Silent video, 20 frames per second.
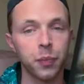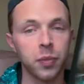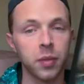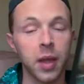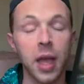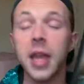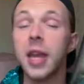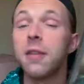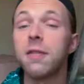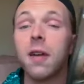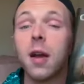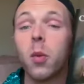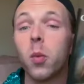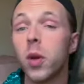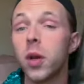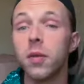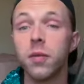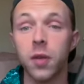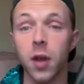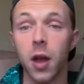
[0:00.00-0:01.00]
And if I would
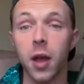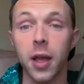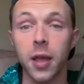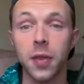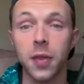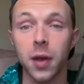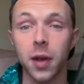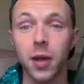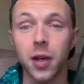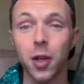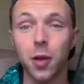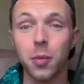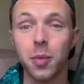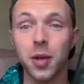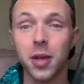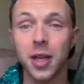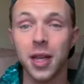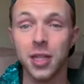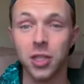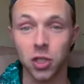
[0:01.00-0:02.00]
have not had the
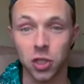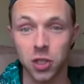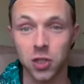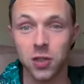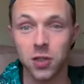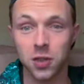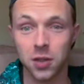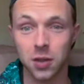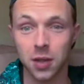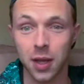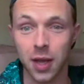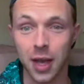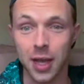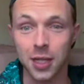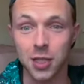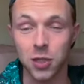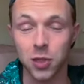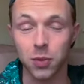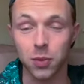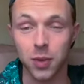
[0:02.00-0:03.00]
audiobook and just
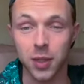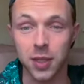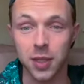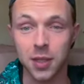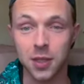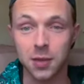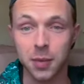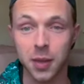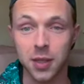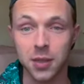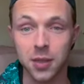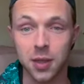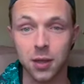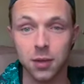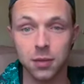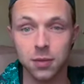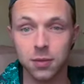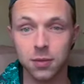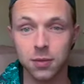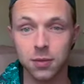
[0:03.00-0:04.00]
had to read this myself,
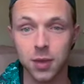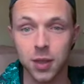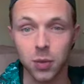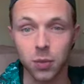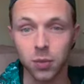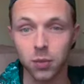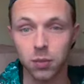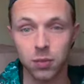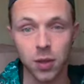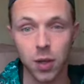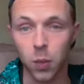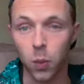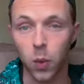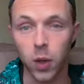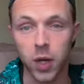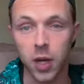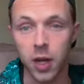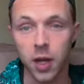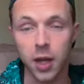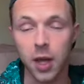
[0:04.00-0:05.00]
I
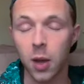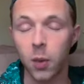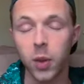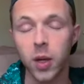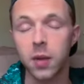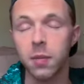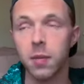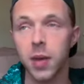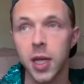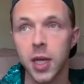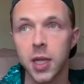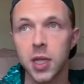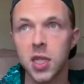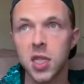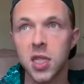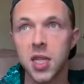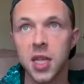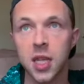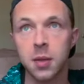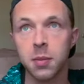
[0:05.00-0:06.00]
wouldn't have made it
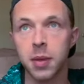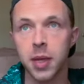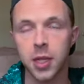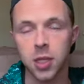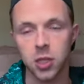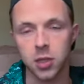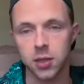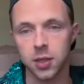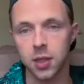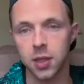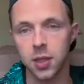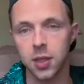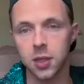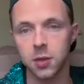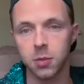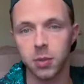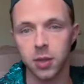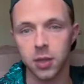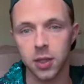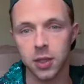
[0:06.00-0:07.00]
10 pages into this
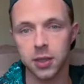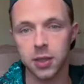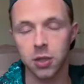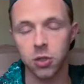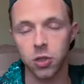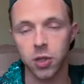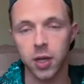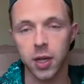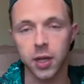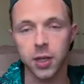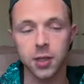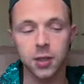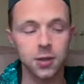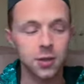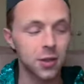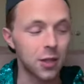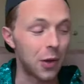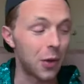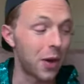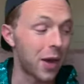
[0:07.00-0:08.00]
book. That's how dry it is.
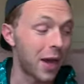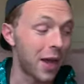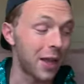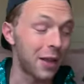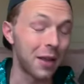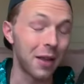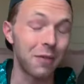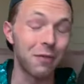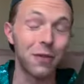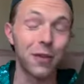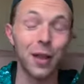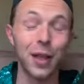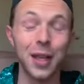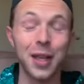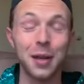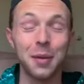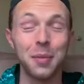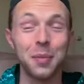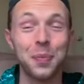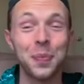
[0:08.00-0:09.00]
So I feel like
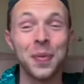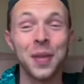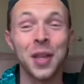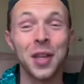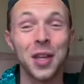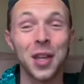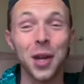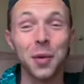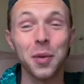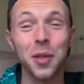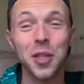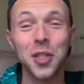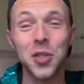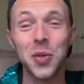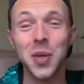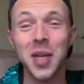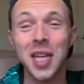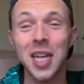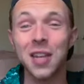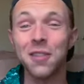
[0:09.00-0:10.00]
I'm not really
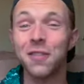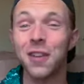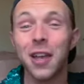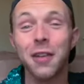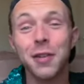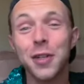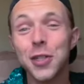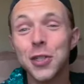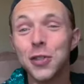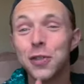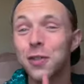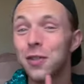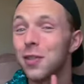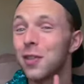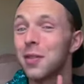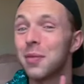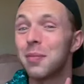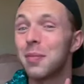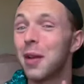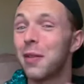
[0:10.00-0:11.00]
doing any favors
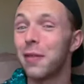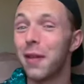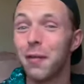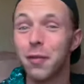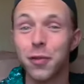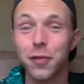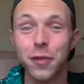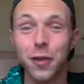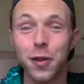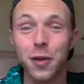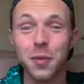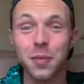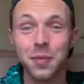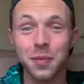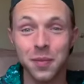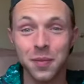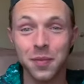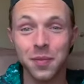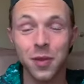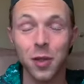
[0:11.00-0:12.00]
for my favorite film,
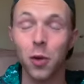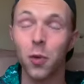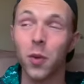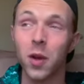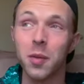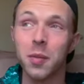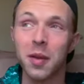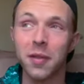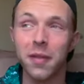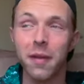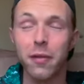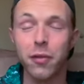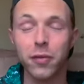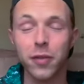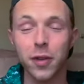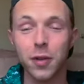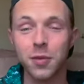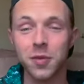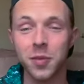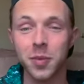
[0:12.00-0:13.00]
or one of my favorite
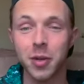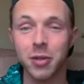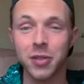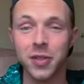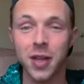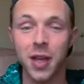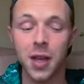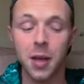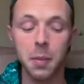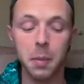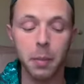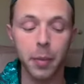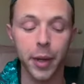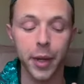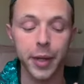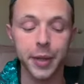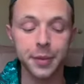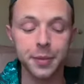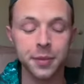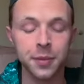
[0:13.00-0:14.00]
films of all time,
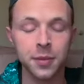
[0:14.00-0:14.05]
but